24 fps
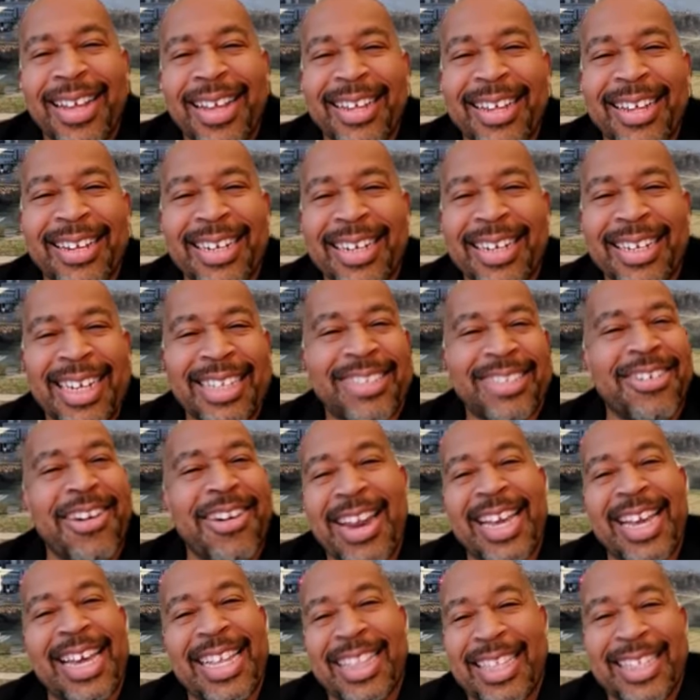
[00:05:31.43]
let's go
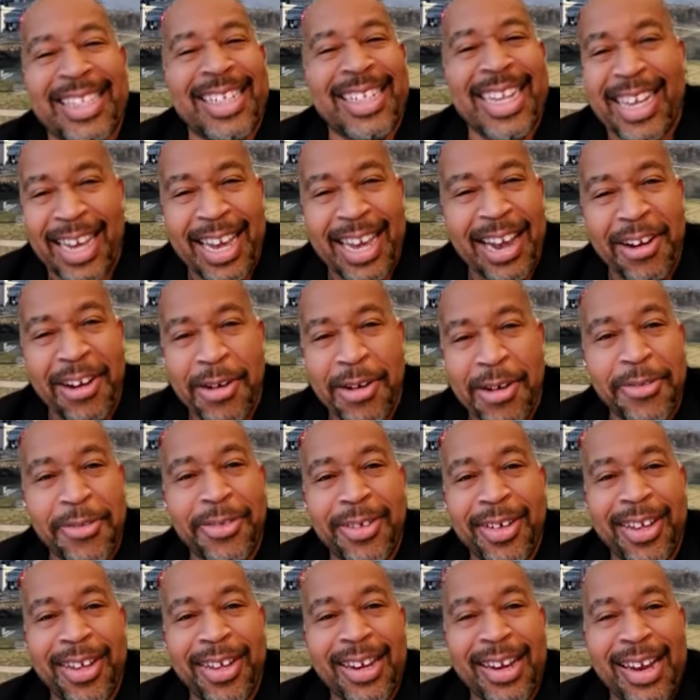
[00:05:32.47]
ahead and get this taken care of.
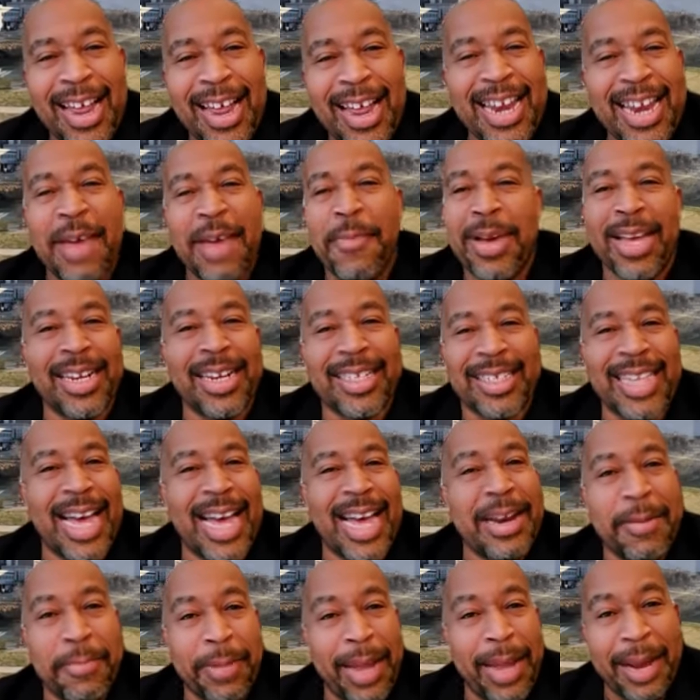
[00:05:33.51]
And then we can
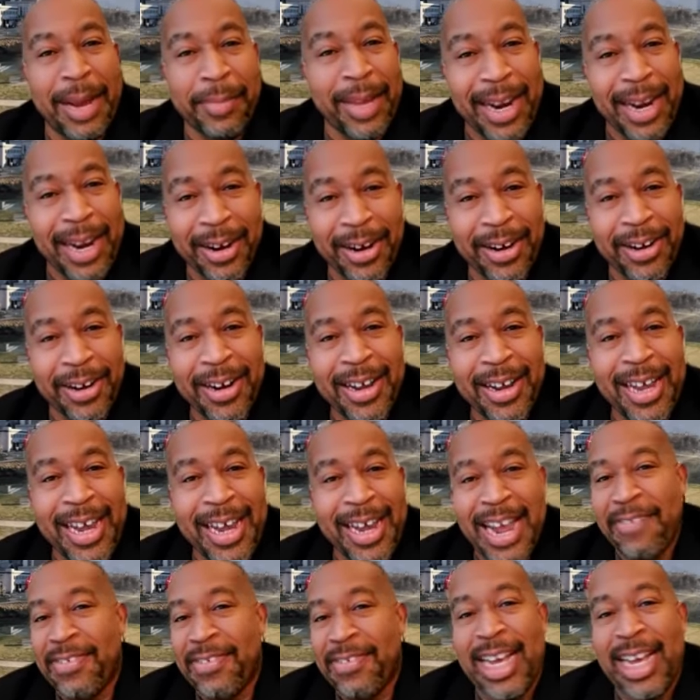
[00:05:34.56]
assign the blame later
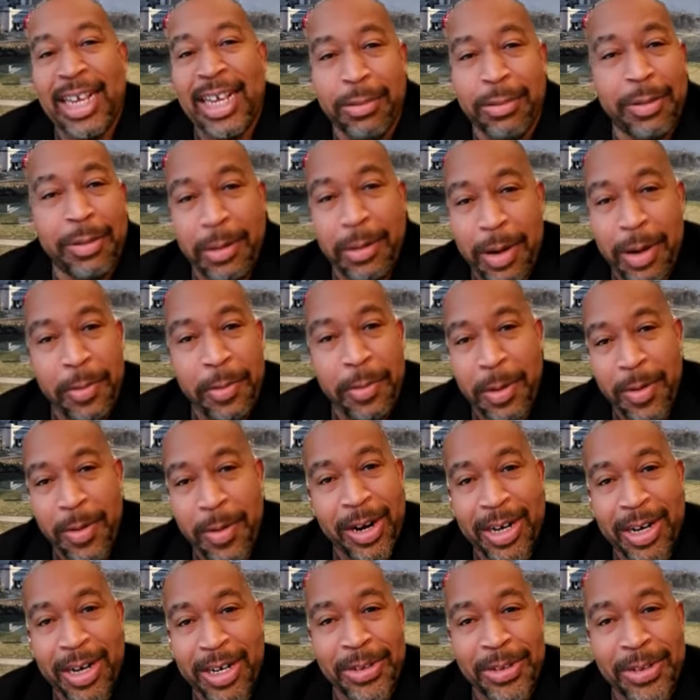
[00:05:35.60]
if that's really what we
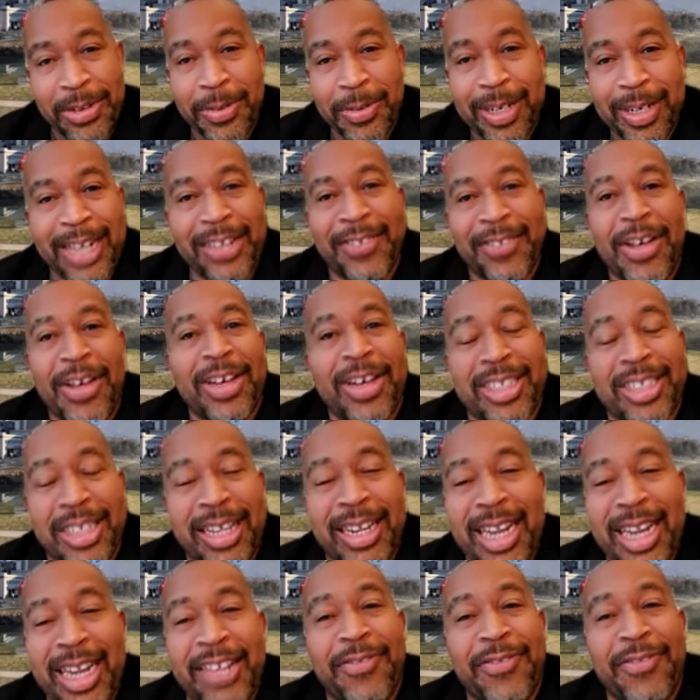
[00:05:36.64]
want to do. Let's
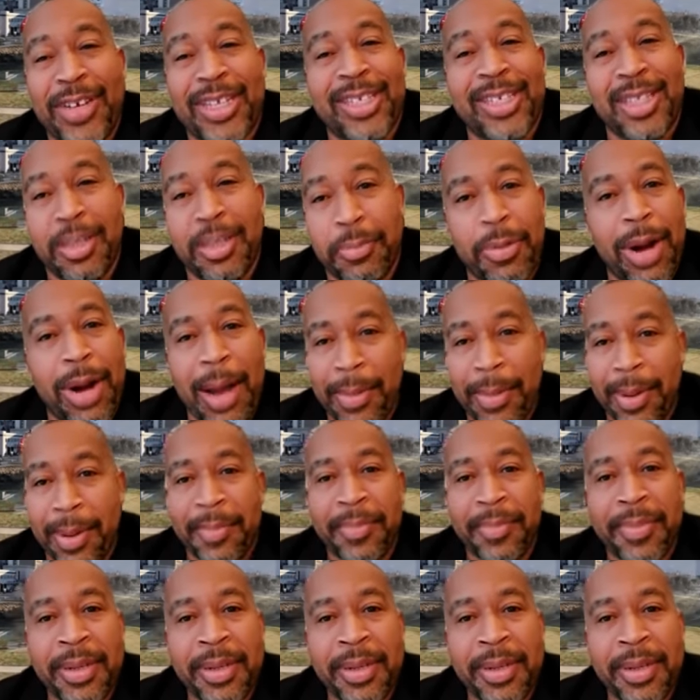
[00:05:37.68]
fix the problem.